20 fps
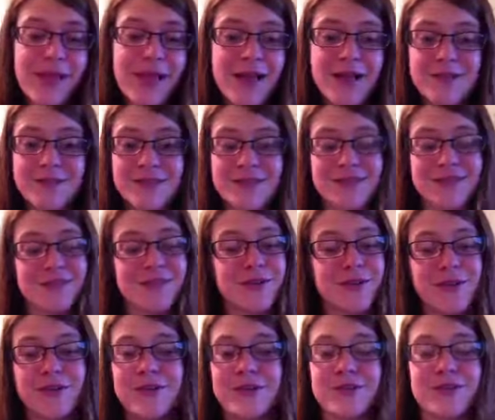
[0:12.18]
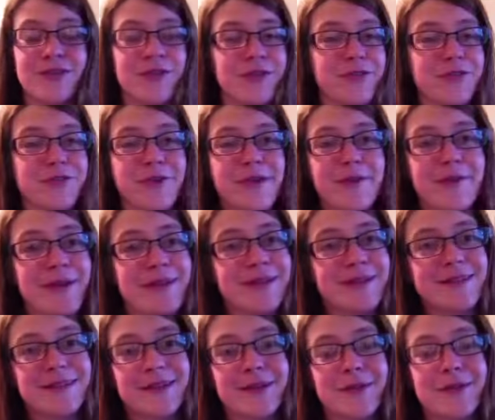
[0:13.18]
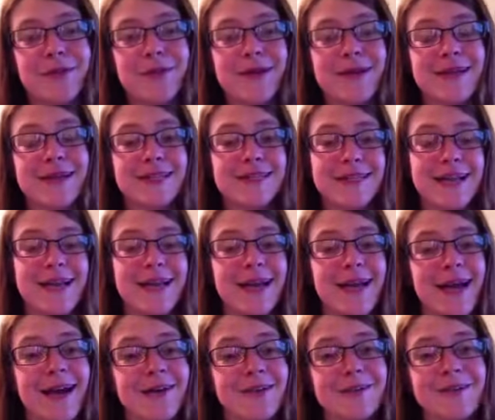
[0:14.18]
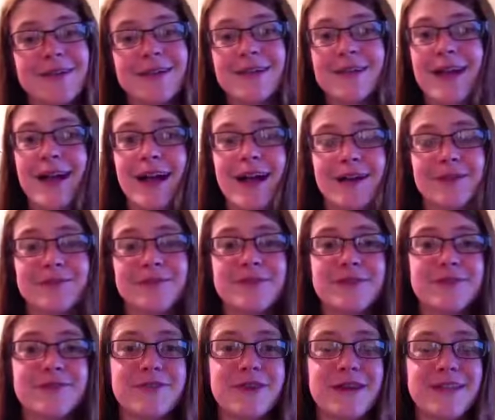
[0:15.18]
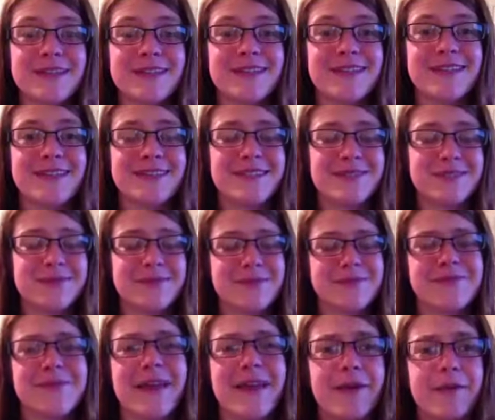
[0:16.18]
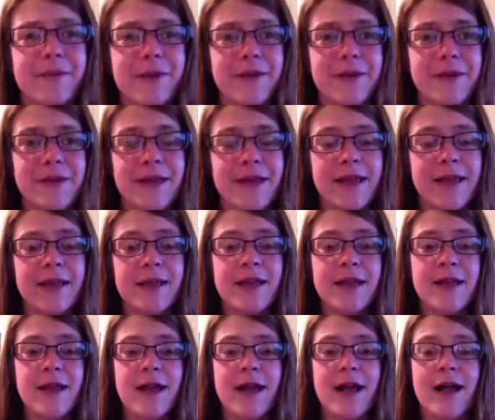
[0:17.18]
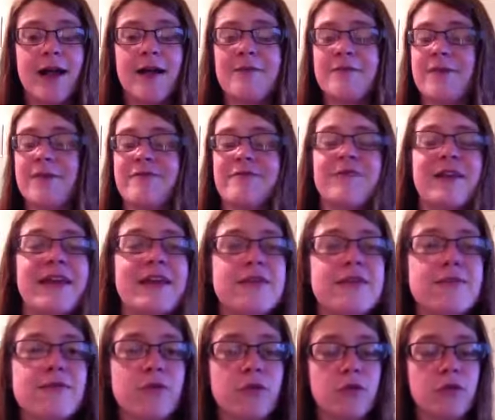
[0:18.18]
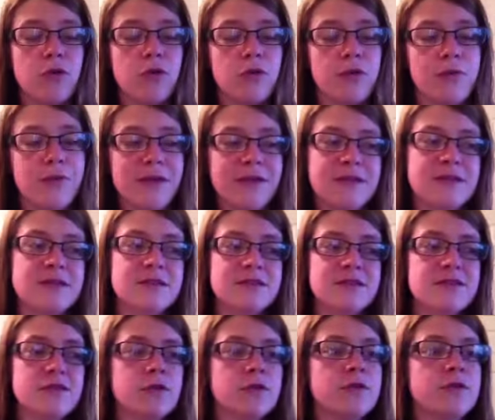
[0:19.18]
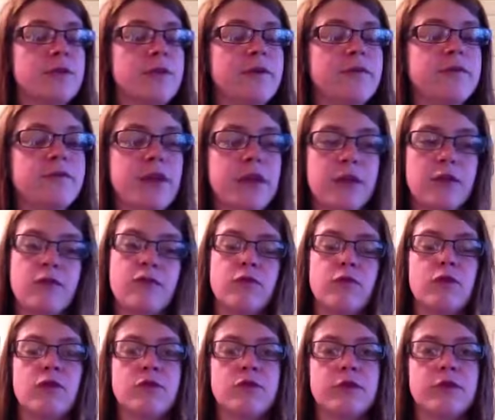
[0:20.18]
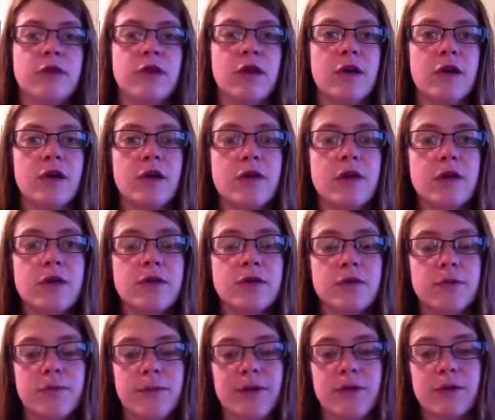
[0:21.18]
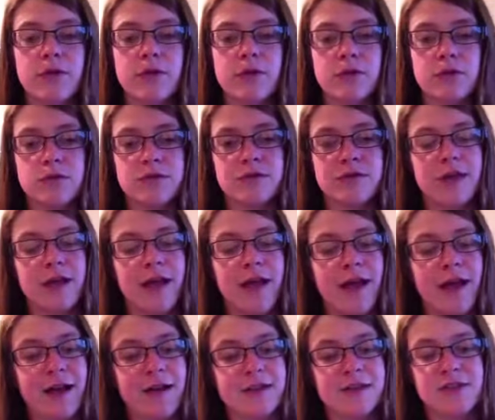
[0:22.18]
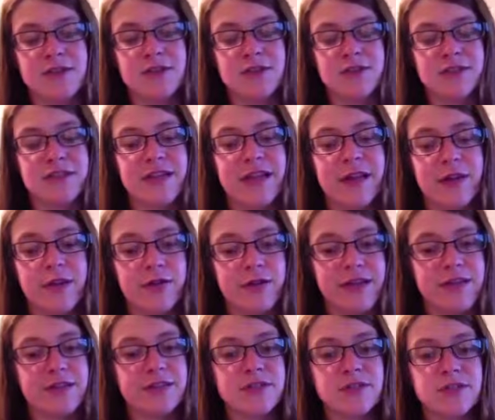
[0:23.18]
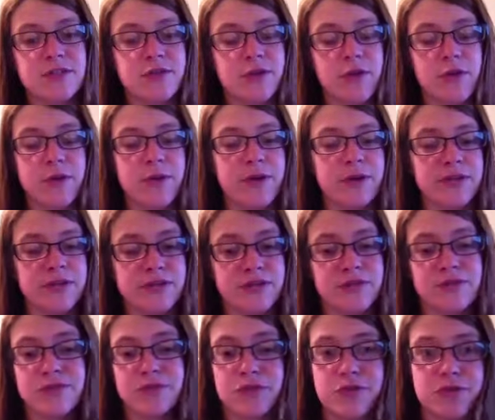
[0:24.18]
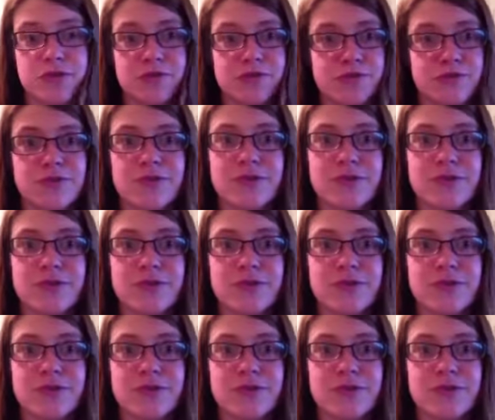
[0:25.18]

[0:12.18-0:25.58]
I've just got three bits to quickly share now. So firstly, this year has been faith building. My faith for the presence of God, my faith for God to do miracles has just increased so much just through